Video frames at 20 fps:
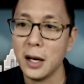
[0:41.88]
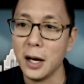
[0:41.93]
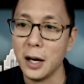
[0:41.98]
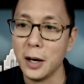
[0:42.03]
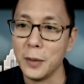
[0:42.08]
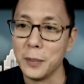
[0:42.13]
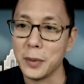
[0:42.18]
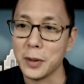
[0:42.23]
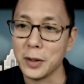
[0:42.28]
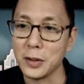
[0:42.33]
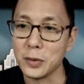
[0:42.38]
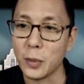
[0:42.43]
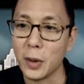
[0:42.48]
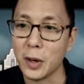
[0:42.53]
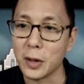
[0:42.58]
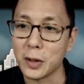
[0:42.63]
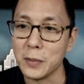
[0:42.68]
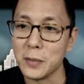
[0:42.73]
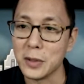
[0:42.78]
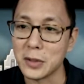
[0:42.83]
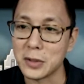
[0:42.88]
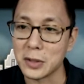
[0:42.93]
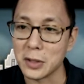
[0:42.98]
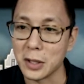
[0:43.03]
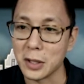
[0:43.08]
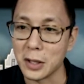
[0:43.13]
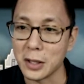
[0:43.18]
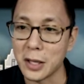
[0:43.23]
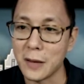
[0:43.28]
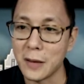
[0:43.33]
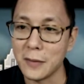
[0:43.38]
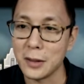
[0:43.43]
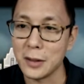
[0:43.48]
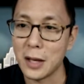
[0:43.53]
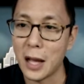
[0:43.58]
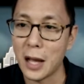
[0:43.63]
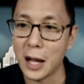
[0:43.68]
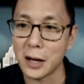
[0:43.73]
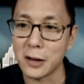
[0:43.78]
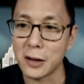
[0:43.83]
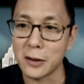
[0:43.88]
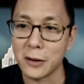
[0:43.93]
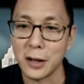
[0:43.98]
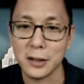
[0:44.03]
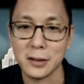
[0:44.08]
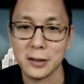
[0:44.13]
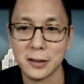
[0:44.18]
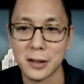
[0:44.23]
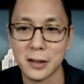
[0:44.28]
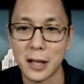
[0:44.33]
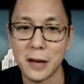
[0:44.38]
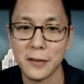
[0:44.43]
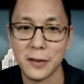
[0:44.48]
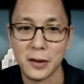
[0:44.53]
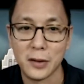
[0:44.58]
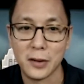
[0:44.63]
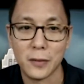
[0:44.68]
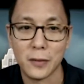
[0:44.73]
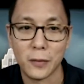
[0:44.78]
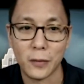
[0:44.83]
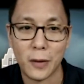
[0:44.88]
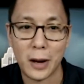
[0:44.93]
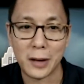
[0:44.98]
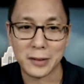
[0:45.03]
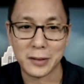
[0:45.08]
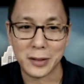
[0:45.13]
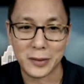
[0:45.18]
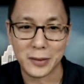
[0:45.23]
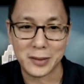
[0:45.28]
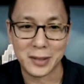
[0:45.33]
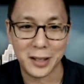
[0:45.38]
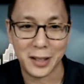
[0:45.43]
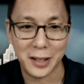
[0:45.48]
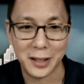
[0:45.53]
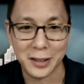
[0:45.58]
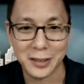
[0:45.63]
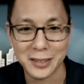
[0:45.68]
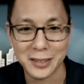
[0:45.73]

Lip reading: Please welcome Mr. Kevin Ackerace. Kevin, how's it going today?